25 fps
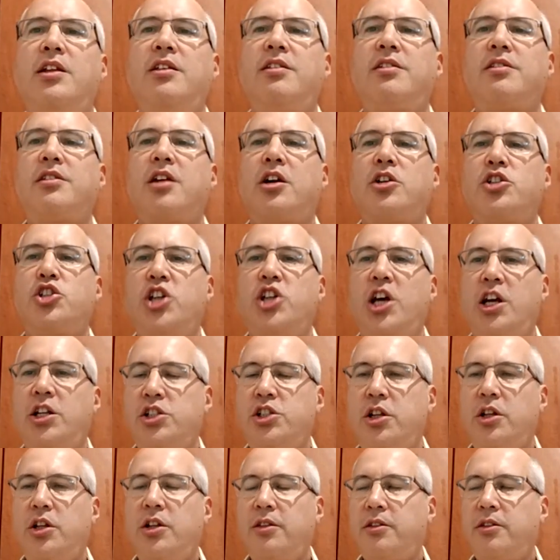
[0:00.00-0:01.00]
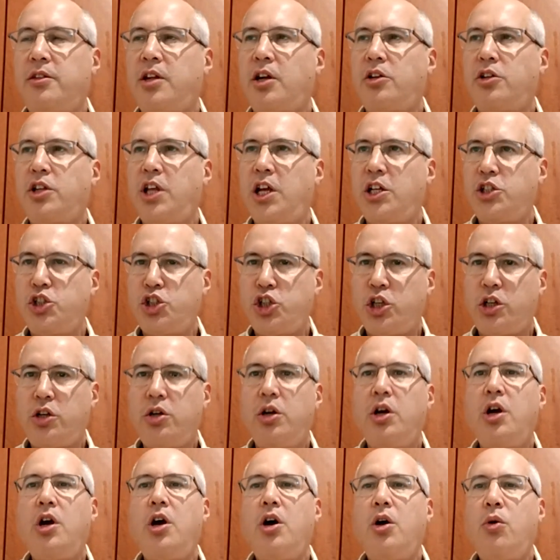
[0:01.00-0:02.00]
is strategic
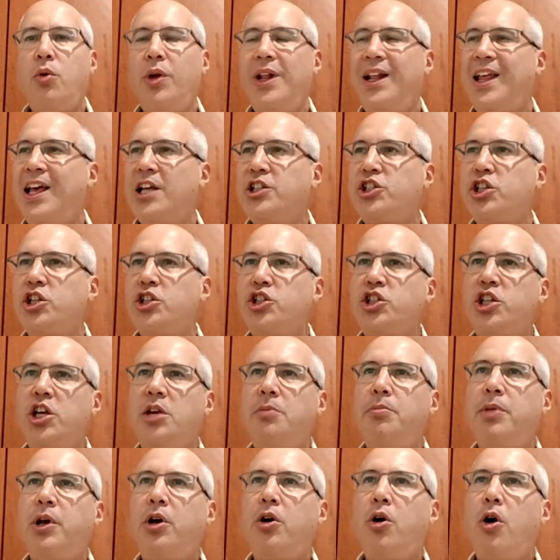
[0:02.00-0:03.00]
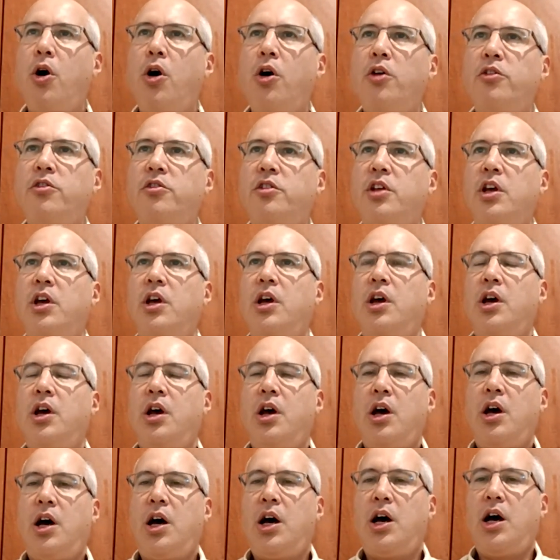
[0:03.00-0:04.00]
relationship because
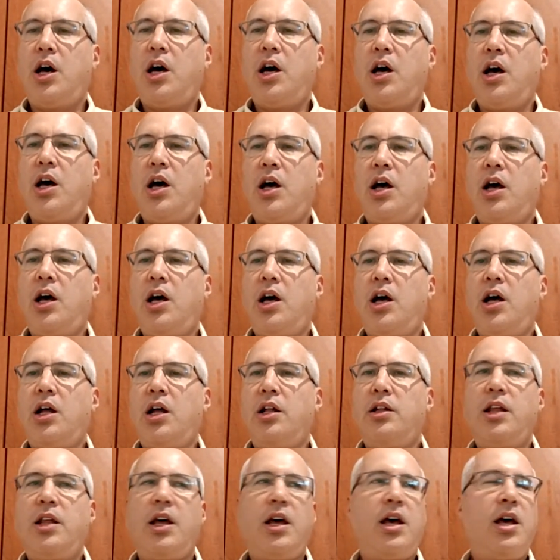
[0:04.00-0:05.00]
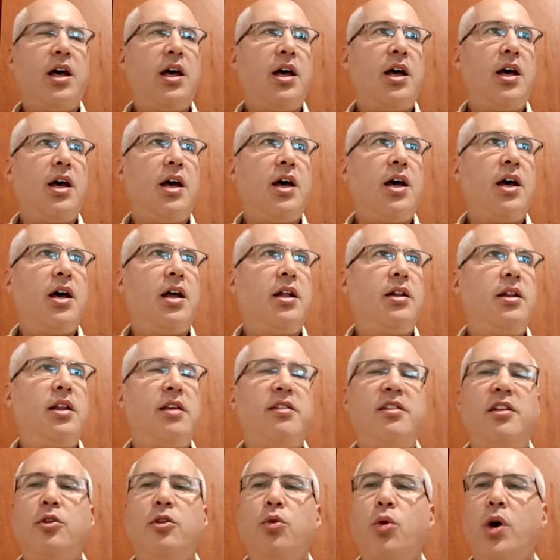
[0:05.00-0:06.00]
the
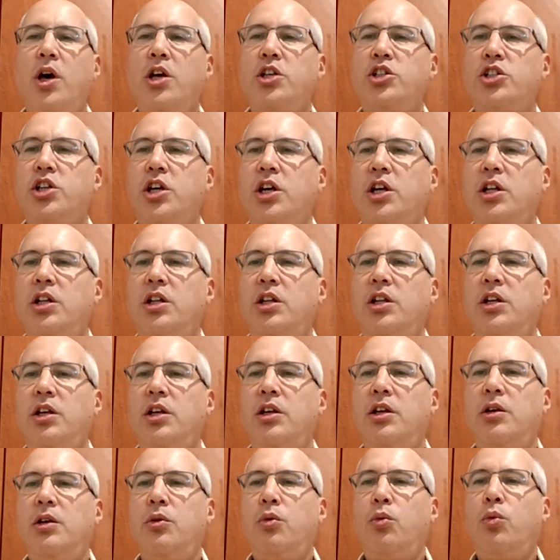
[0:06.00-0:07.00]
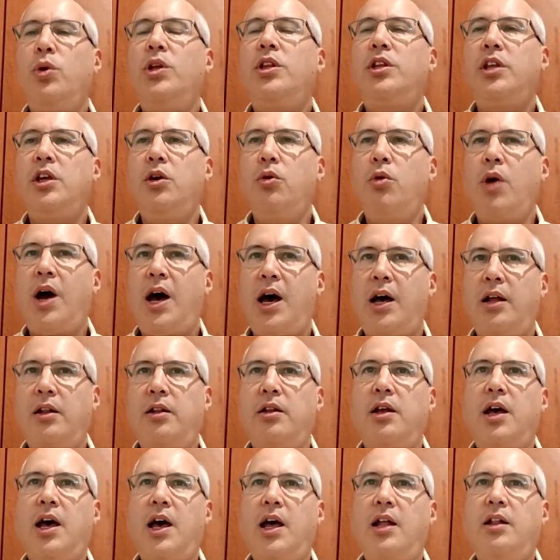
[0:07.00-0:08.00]
situation with
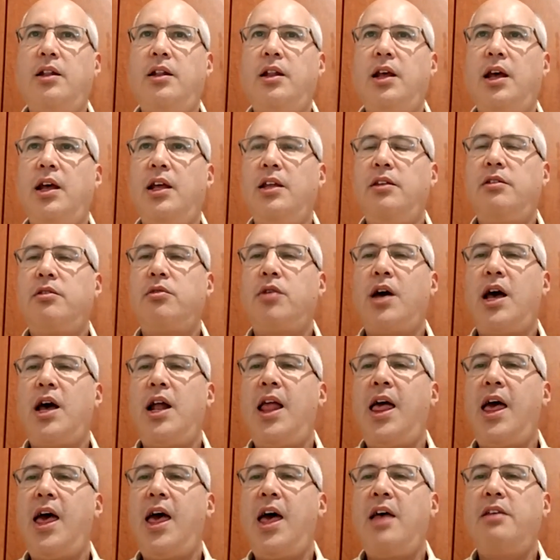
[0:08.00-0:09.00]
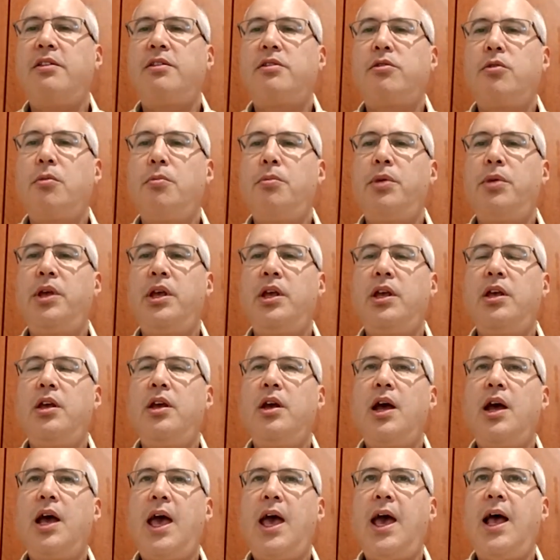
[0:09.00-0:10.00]
Iran, and Israel has to be
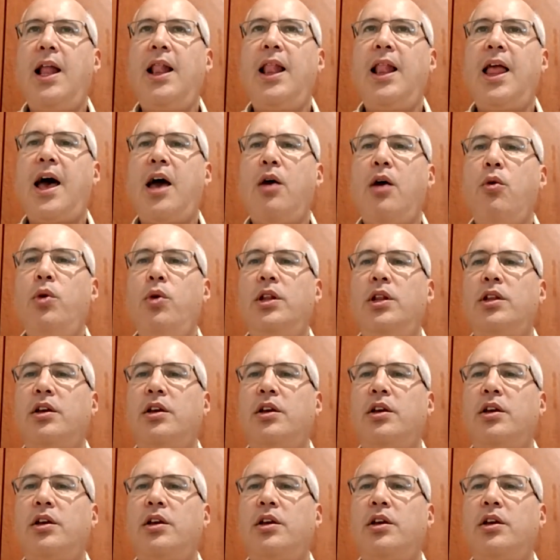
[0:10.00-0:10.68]
ally with